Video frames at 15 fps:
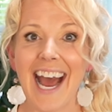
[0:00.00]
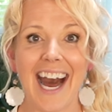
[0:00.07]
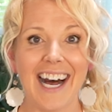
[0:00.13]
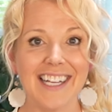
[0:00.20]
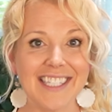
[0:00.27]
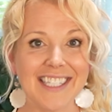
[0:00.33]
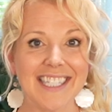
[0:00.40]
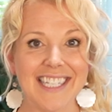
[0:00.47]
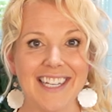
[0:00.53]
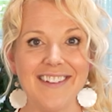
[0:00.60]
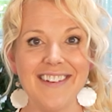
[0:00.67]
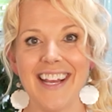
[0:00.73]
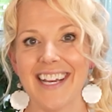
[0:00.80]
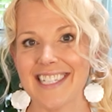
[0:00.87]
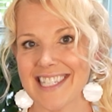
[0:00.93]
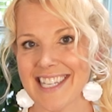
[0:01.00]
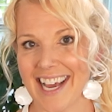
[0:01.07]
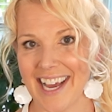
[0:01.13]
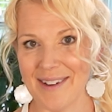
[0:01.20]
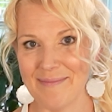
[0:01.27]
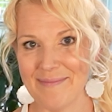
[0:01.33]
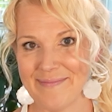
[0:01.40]
I'll see you next
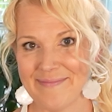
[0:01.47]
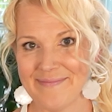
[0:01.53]
time.